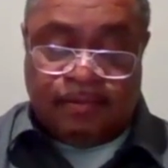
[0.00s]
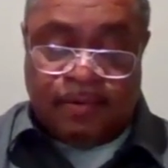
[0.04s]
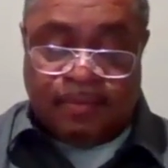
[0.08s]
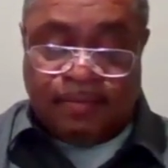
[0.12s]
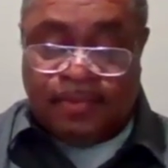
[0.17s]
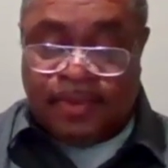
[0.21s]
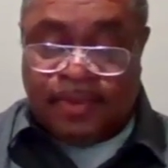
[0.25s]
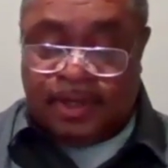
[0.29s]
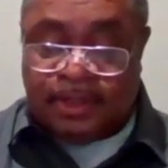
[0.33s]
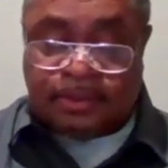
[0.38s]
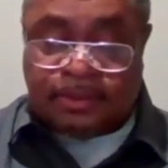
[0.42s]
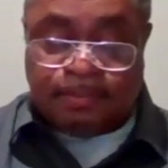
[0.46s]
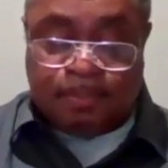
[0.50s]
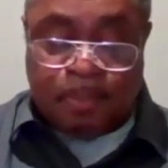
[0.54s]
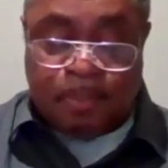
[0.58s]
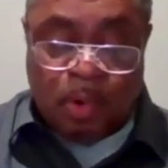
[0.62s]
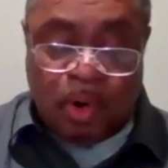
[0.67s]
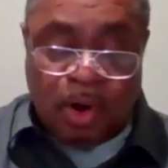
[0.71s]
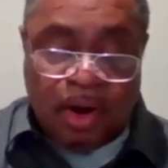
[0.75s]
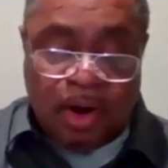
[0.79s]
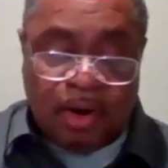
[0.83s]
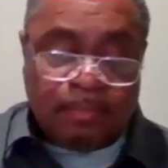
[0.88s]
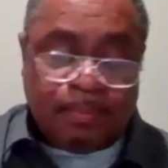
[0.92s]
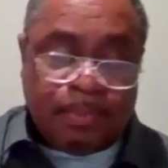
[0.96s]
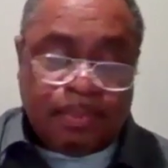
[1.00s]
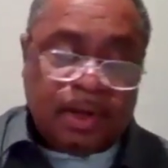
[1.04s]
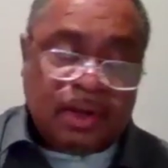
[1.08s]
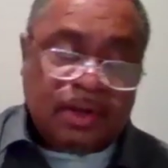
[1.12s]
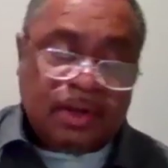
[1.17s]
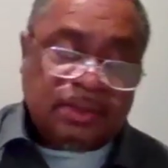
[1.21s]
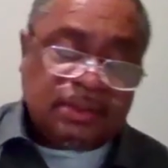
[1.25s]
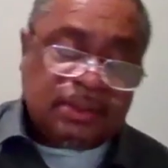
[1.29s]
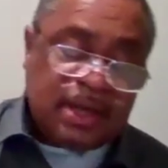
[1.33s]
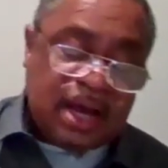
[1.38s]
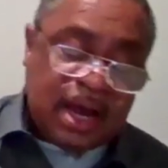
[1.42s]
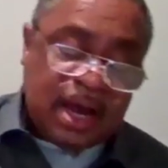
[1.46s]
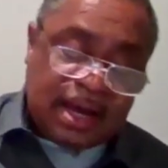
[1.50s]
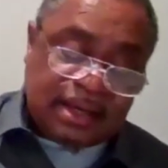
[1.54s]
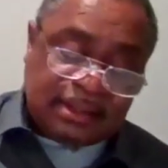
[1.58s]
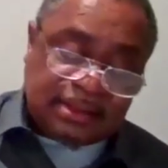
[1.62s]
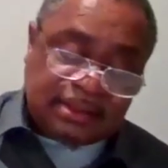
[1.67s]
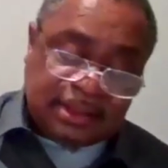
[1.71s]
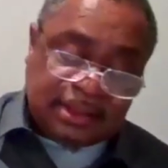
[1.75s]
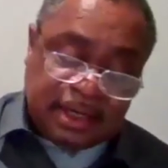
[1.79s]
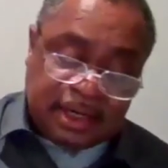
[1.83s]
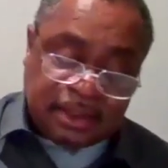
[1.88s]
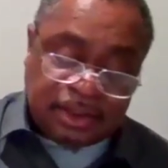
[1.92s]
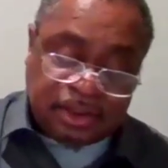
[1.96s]
from this point, because God
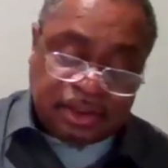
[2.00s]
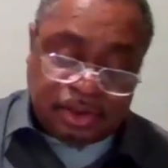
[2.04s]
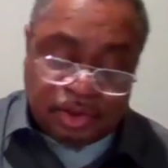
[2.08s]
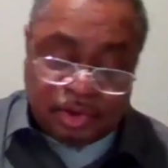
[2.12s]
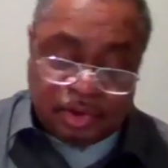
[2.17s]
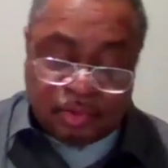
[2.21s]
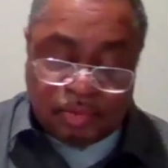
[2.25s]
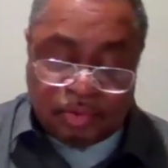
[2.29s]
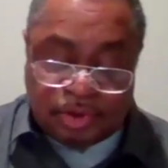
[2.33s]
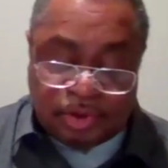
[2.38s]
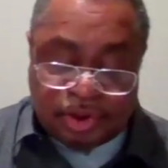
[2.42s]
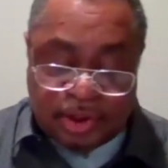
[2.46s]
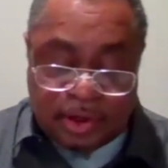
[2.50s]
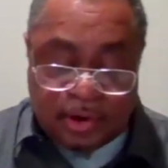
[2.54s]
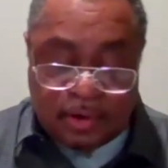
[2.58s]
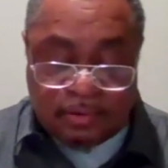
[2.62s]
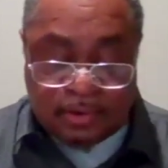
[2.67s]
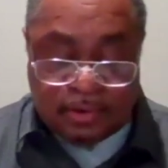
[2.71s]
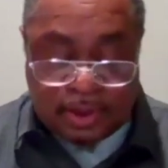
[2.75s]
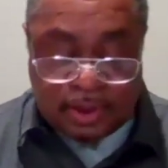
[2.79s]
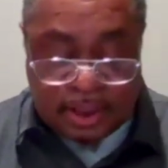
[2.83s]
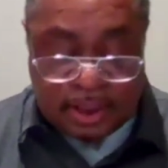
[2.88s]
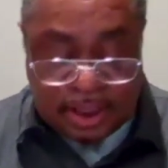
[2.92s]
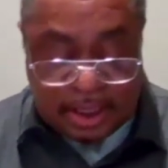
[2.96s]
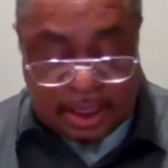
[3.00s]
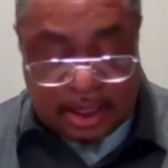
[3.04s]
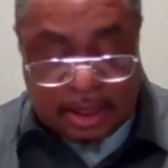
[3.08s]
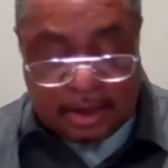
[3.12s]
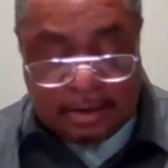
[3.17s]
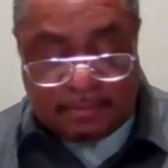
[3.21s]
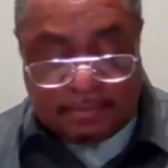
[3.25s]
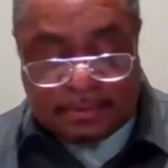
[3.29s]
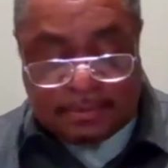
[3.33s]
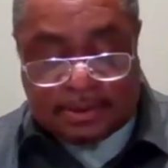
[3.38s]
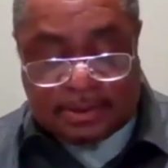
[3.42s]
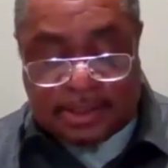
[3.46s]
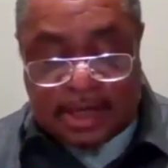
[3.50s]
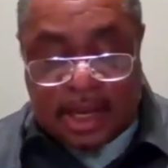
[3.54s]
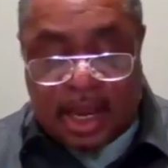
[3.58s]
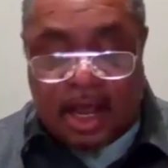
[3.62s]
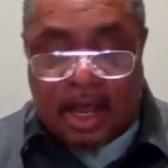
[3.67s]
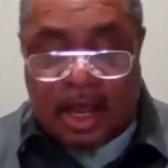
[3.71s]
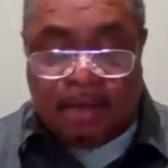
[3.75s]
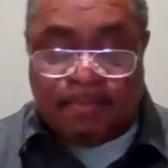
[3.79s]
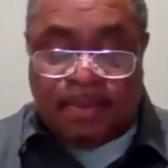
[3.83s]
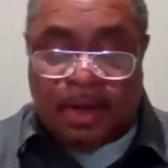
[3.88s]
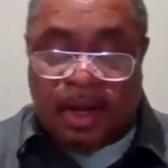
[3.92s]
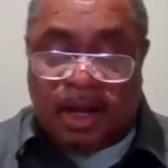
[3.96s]
says, you shall give
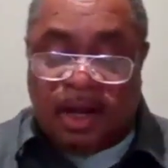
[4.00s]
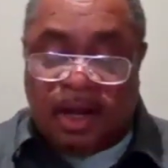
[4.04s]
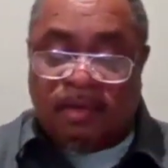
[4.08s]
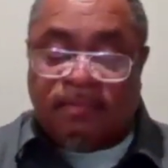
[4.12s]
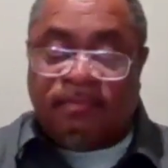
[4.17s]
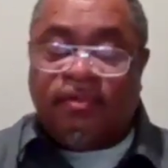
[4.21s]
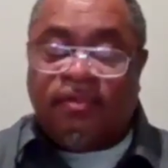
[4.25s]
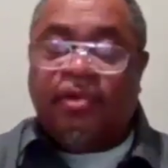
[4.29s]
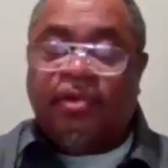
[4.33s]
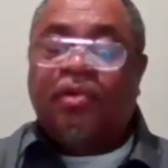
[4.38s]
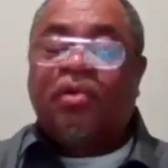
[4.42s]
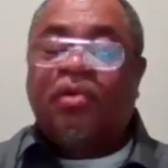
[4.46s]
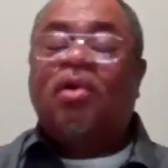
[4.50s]
some of